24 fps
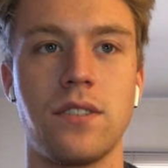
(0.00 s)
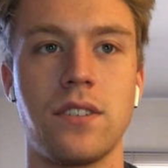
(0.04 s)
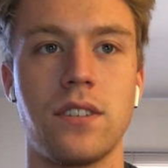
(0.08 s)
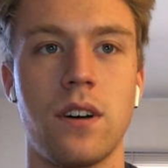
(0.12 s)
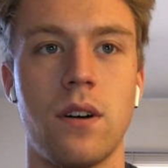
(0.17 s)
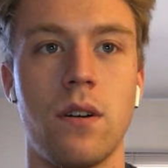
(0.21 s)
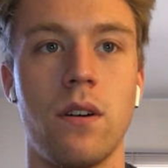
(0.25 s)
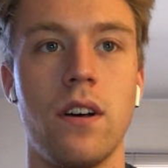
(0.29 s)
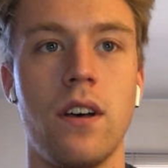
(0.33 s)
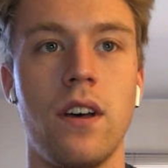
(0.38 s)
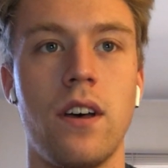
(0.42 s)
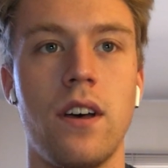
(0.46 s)

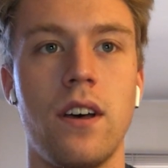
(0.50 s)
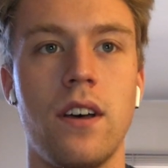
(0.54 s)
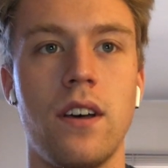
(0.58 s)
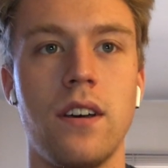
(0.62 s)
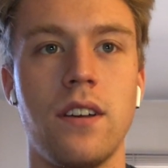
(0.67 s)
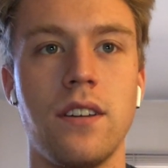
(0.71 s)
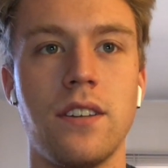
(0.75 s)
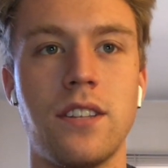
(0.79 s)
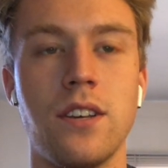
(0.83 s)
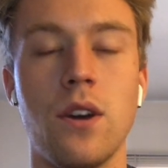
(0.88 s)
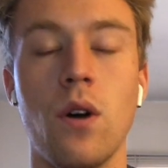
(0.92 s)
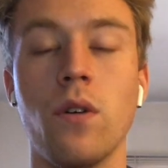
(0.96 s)
So
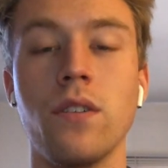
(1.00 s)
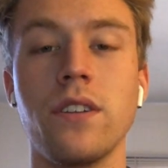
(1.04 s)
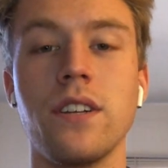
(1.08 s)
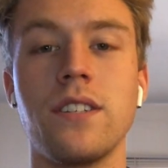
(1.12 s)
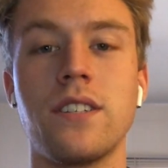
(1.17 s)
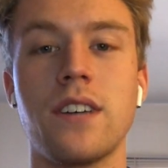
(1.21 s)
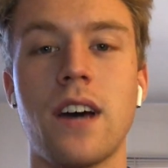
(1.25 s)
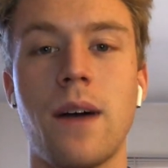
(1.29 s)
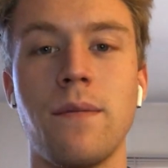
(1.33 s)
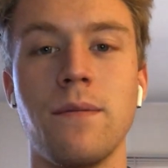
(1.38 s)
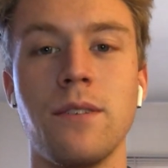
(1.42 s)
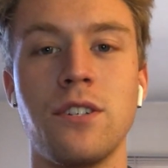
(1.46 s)
this is the only
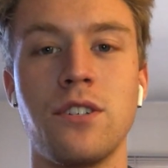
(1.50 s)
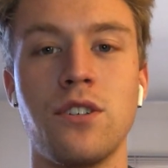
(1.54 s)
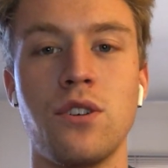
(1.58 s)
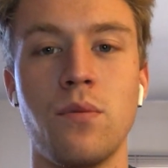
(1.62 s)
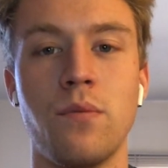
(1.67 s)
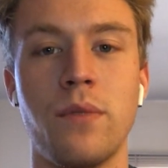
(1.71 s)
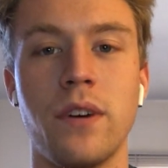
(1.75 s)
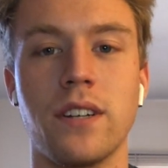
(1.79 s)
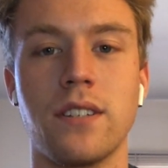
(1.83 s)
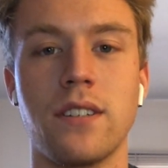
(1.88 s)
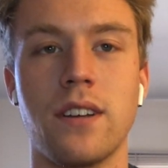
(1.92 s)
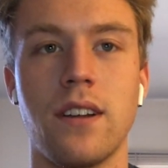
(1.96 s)
time these two
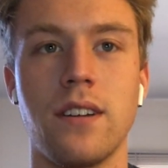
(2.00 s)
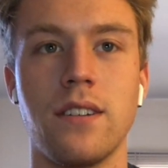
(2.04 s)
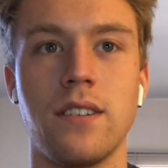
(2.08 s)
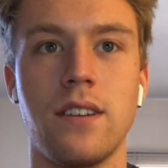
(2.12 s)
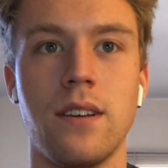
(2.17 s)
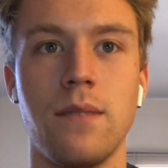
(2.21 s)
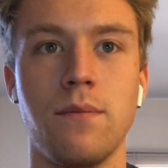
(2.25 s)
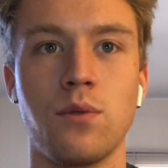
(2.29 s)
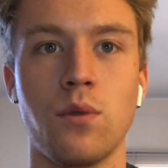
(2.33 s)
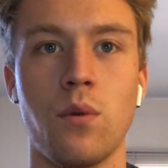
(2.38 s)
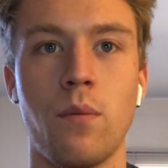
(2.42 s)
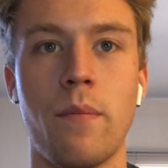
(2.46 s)
Big Ten
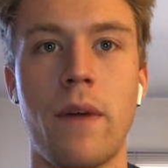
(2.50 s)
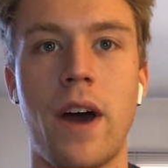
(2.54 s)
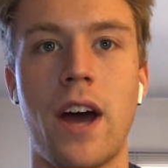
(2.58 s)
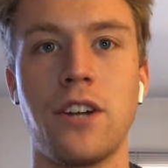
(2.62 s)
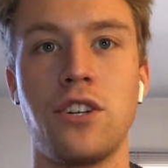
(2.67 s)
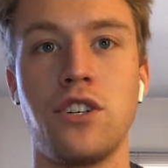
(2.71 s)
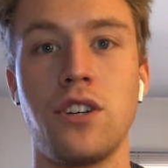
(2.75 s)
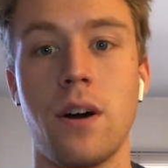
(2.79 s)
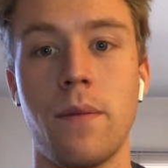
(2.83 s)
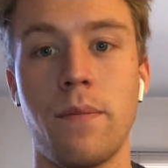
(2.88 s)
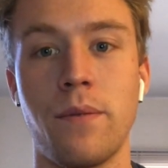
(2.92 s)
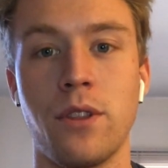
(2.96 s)
teams will
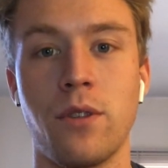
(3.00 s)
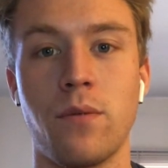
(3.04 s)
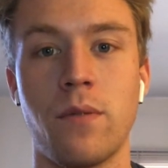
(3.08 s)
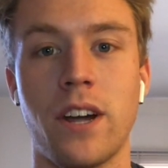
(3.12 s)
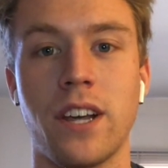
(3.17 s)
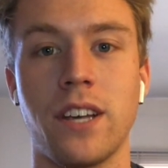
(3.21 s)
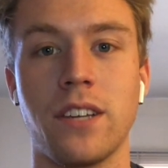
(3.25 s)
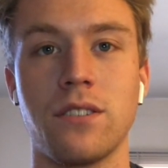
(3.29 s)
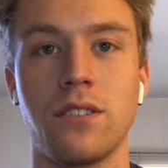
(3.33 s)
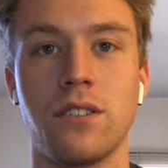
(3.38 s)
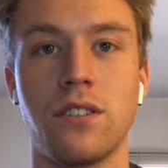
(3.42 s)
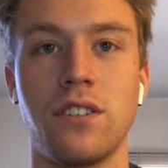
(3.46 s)
match up in the
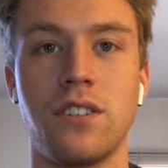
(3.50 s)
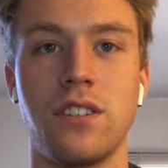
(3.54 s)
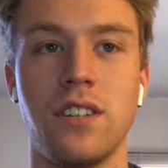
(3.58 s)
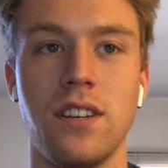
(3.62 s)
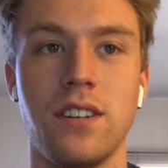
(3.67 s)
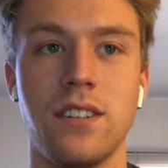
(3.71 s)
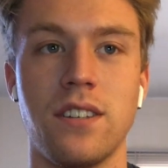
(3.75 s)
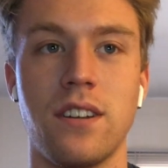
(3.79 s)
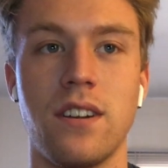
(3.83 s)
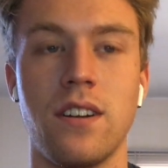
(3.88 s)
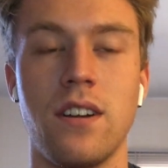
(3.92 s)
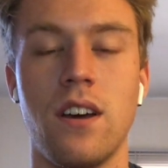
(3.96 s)
regular
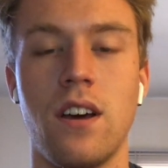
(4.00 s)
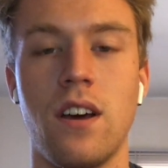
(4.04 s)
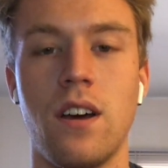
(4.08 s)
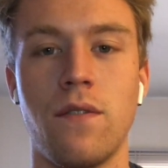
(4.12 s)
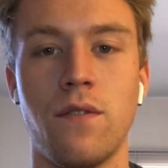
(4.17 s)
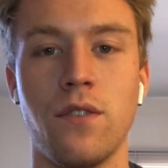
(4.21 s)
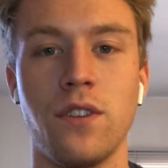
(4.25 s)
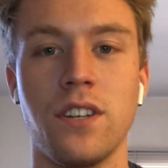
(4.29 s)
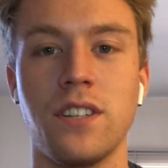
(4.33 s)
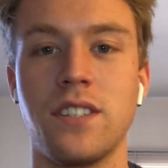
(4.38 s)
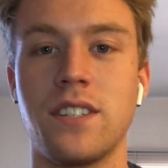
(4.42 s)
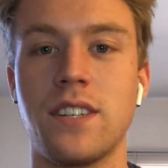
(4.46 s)
season
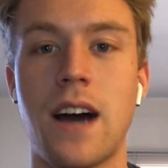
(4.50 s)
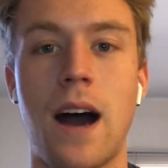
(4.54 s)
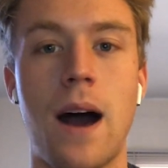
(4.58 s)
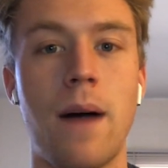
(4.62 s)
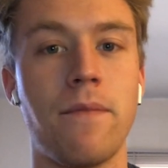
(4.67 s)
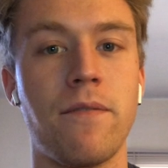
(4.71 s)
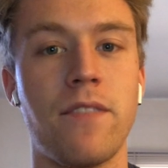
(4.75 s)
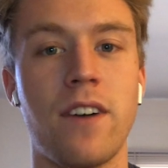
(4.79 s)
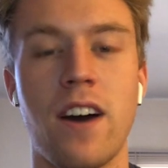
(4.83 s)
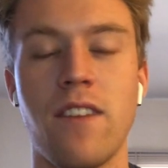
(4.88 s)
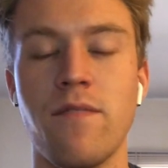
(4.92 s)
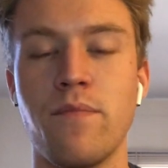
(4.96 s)
for this
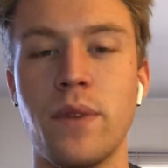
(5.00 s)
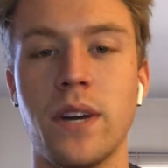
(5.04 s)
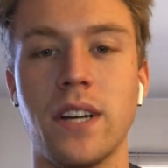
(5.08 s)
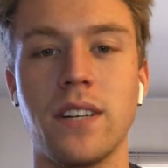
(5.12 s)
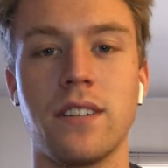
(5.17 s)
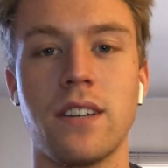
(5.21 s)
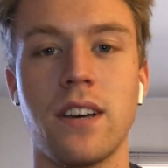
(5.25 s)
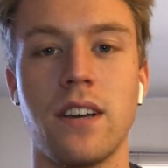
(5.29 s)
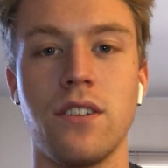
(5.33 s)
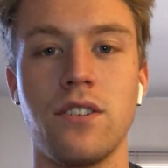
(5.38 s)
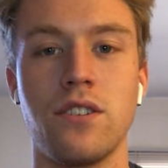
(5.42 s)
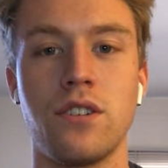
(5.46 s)
top 5
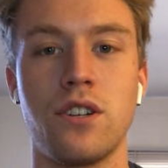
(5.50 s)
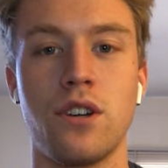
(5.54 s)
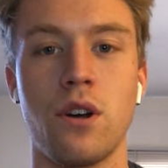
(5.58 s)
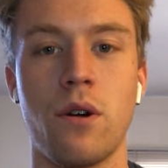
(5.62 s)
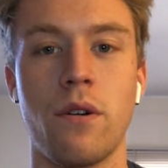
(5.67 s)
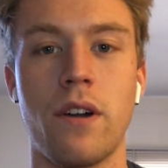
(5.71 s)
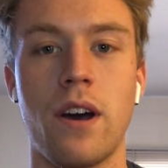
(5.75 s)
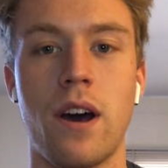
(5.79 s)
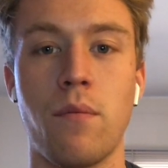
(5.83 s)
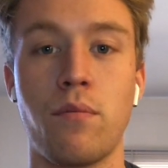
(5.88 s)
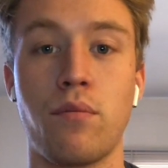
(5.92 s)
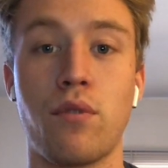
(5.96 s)
Big Ten
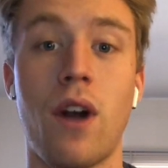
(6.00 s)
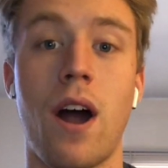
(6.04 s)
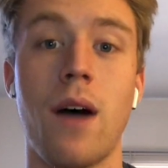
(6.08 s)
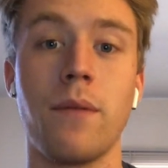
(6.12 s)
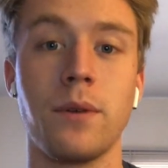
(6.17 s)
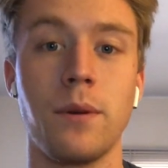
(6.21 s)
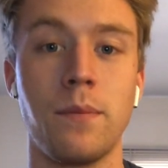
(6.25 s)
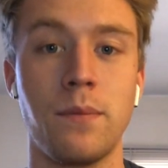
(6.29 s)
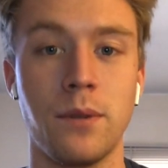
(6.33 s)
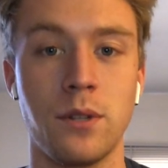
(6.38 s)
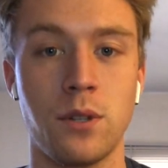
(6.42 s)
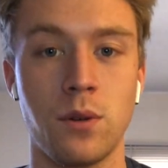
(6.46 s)
showdown,
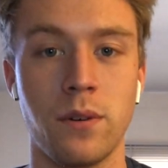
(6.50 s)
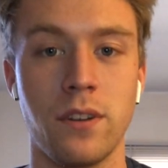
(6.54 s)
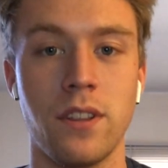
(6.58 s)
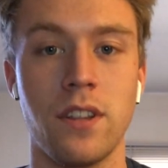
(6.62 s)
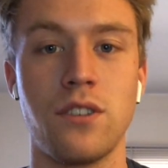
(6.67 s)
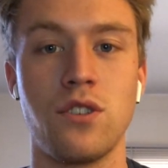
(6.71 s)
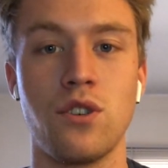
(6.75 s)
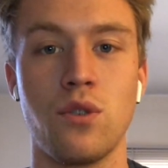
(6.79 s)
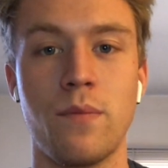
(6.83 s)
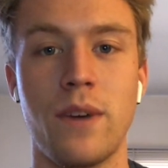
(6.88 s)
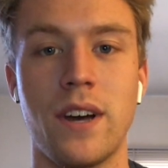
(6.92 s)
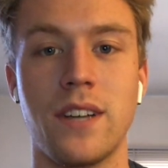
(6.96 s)
probably between
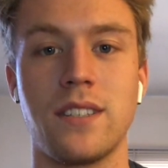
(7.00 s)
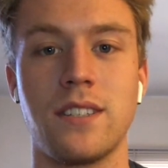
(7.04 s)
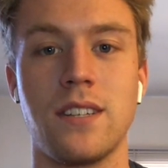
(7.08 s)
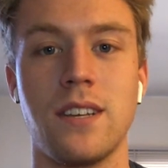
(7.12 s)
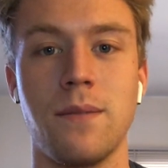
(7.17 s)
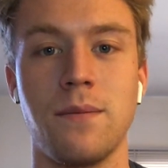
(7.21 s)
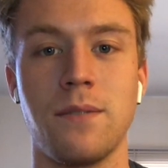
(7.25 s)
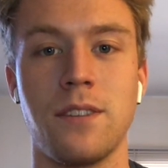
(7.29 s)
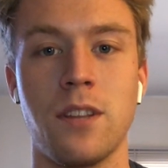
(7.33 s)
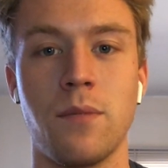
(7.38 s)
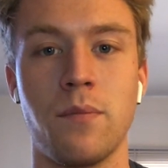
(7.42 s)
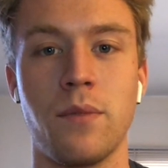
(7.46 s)
the two best
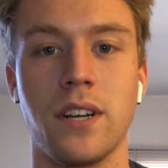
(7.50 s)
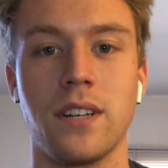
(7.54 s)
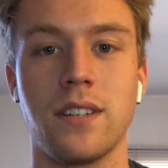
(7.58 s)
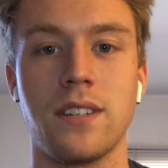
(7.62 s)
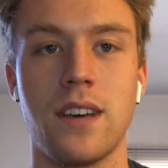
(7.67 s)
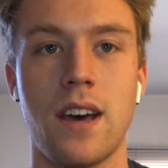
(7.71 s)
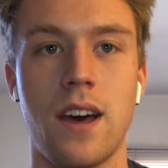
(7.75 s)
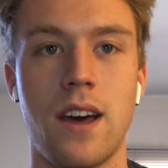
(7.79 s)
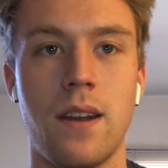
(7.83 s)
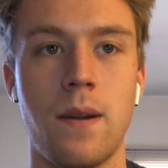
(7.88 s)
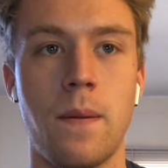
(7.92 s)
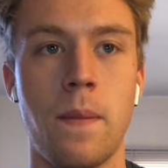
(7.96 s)
teams in the Big
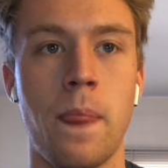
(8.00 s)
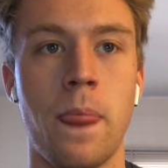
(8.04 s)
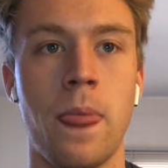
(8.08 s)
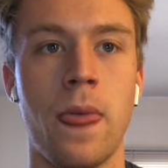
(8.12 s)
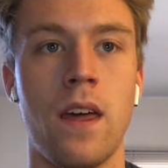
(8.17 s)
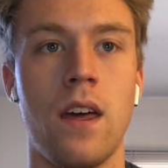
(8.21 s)
Ten.